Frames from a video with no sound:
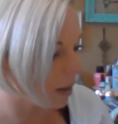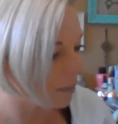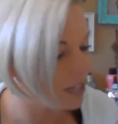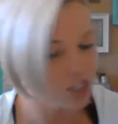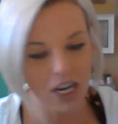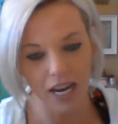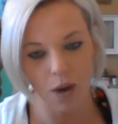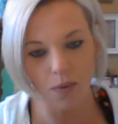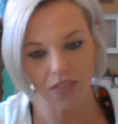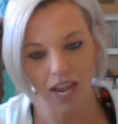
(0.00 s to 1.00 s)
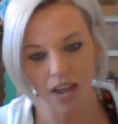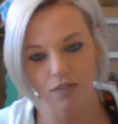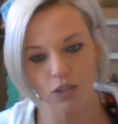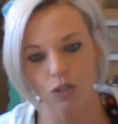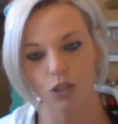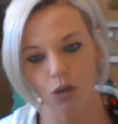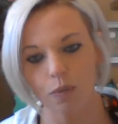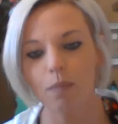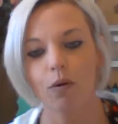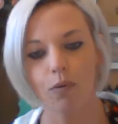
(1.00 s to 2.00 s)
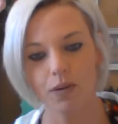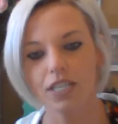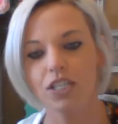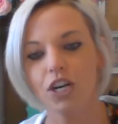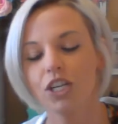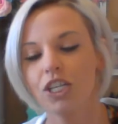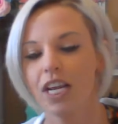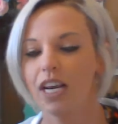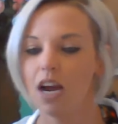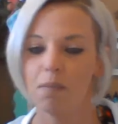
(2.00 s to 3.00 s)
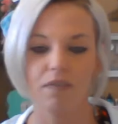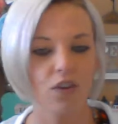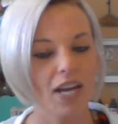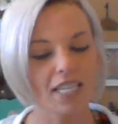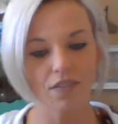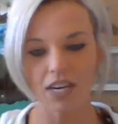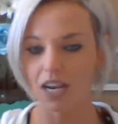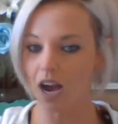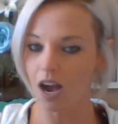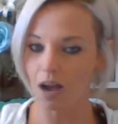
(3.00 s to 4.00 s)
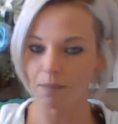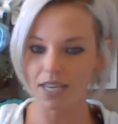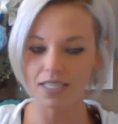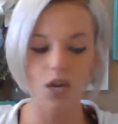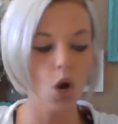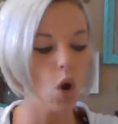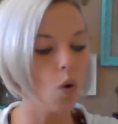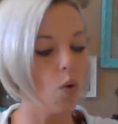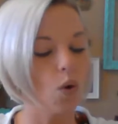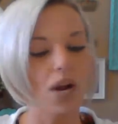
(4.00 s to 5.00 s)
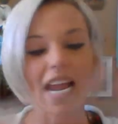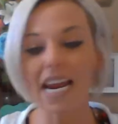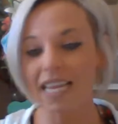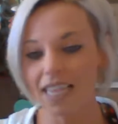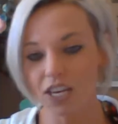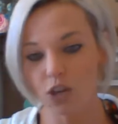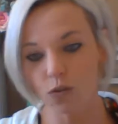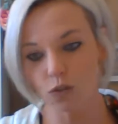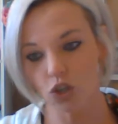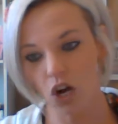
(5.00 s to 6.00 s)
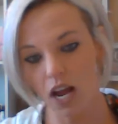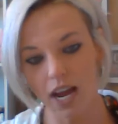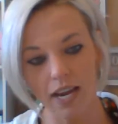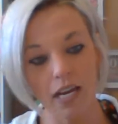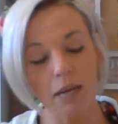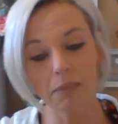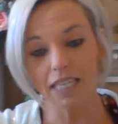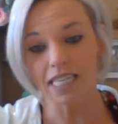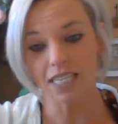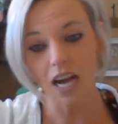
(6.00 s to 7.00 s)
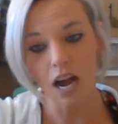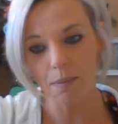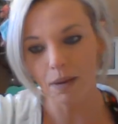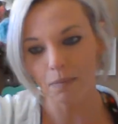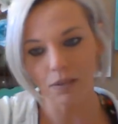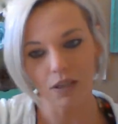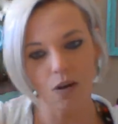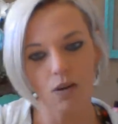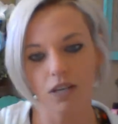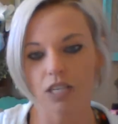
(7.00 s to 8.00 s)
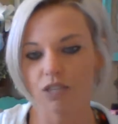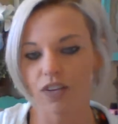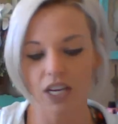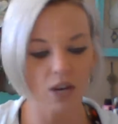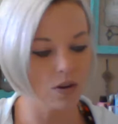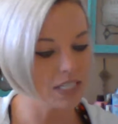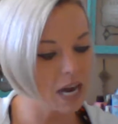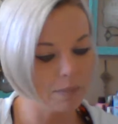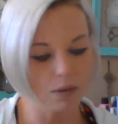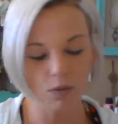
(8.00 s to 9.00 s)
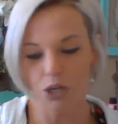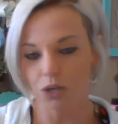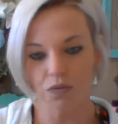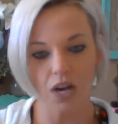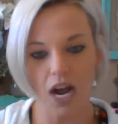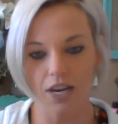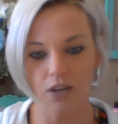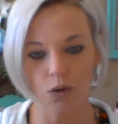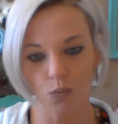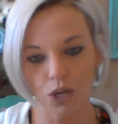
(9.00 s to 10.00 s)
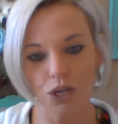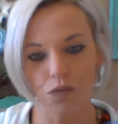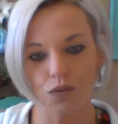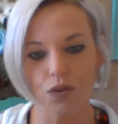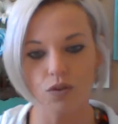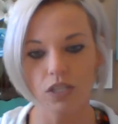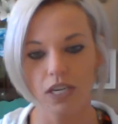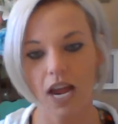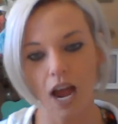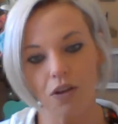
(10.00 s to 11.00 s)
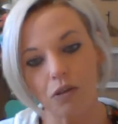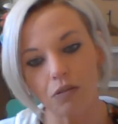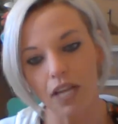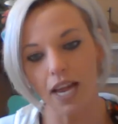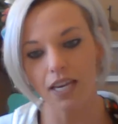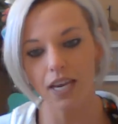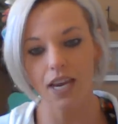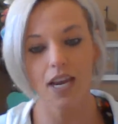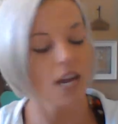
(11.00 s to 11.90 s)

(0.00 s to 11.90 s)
I'm going to check out what they have and do a little bit more research. And um, if you guys have any comments or anything you've tried, please comment below under this video and tell me what you've gotten or what you've used and how you like it.